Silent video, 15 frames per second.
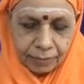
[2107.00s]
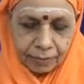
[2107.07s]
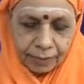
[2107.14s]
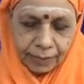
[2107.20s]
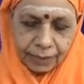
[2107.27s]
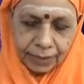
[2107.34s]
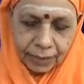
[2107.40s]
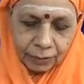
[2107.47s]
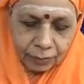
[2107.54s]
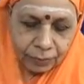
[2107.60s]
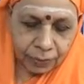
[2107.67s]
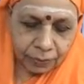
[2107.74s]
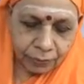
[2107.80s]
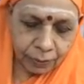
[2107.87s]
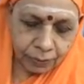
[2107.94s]
Relieve
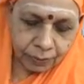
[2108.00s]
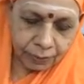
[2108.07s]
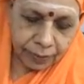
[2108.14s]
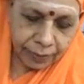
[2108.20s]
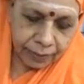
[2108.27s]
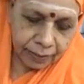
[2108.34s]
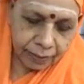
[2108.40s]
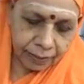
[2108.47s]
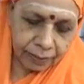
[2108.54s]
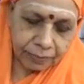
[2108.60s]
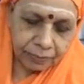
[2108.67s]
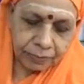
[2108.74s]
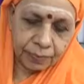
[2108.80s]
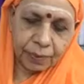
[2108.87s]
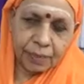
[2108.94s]
me from death.
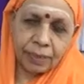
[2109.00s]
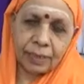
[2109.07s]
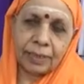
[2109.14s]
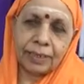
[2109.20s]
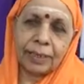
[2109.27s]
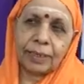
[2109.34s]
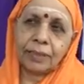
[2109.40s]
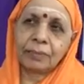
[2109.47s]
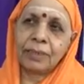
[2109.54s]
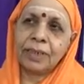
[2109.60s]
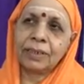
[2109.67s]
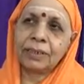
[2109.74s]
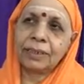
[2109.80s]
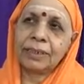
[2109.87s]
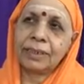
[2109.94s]
That
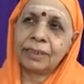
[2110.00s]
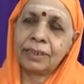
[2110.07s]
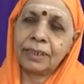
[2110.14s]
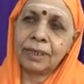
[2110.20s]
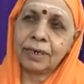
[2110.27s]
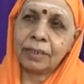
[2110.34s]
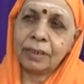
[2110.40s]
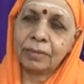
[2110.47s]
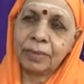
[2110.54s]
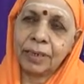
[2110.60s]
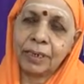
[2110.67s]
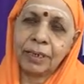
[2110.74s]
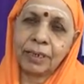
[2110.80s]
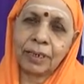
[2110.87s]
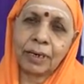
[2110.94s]
means, does not
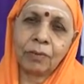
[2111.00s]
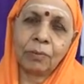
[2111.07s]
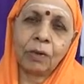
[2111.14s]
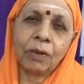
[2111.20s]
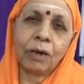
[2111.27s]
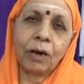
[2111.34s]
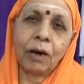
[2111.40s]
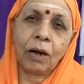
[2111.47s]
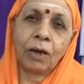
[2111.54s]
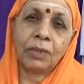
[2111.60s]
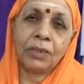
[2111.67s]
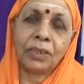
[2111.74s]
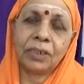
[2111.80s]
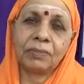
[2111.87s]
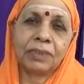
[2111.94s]
mean I want
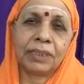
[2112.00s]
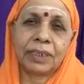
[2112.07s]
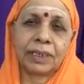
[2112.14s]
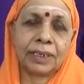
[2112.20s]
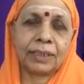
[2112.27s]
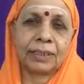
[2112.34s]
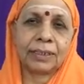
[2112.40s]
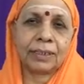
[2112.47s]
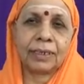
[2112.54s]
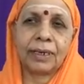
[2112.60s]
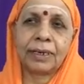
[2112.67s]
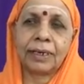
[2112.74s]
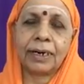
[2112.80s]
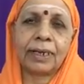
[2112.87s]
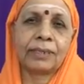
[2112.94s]
longevity. It is
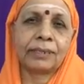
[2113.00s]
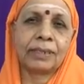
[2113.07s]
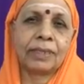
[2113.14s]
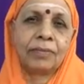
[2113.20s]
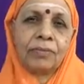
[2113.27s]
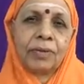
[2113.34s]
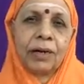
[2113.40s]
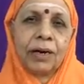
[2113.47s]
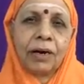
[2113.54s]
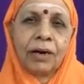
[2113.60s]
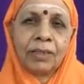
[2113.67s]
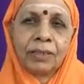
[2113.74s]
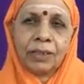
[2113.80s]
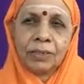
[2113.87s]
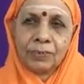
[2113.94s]
not asking for
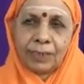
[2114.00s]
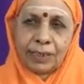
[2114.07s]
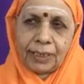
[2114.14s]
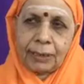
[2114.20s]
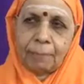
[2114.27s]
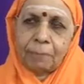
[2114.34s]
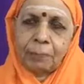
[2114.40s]
longevity.